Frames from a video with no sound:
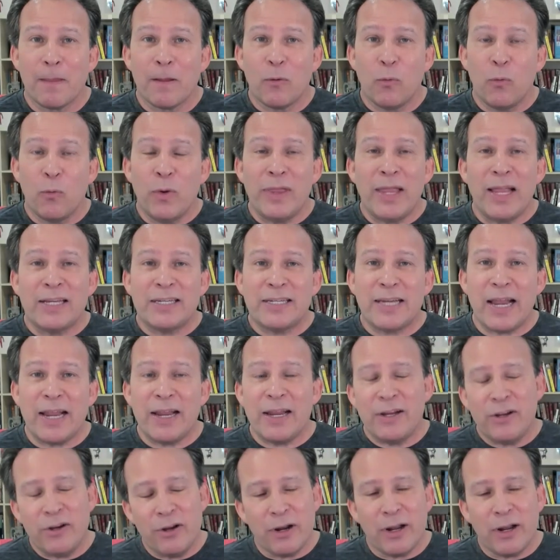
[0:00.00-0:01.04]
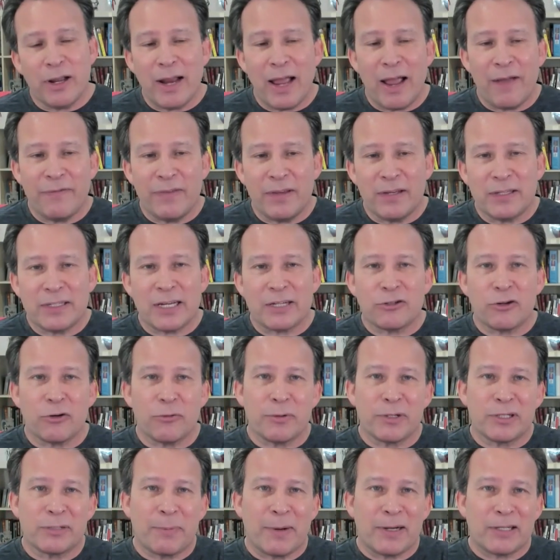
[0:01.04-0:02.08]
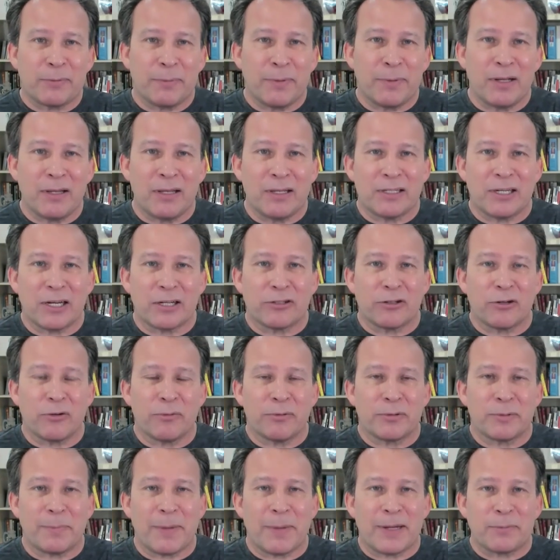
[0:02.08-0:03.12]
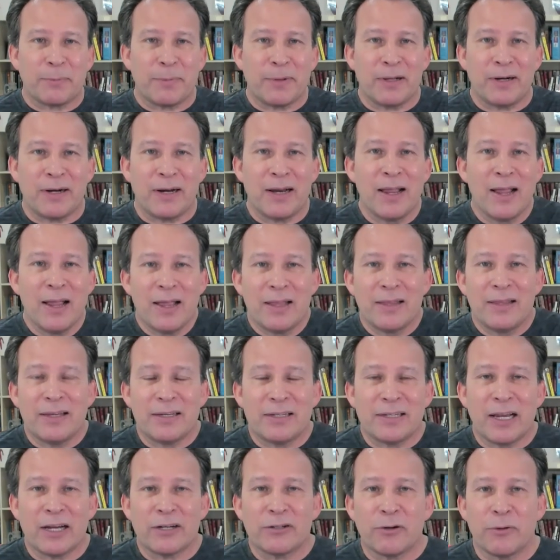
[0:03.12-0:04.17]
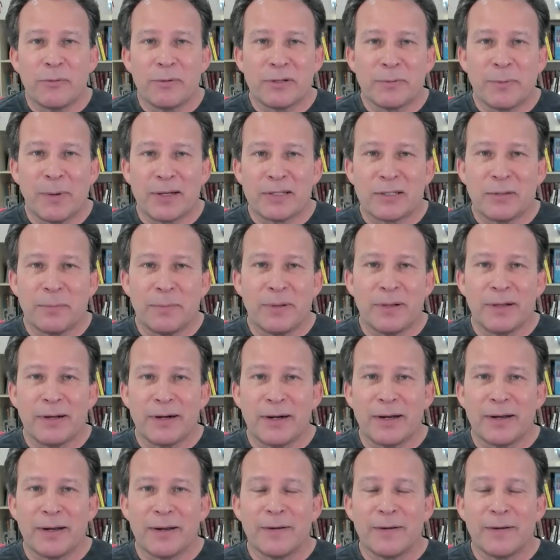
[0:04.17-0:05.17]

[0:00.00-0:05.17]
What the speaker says: When they say you're going to have this extra responsibility, this extra responsibility, this extra responsibility.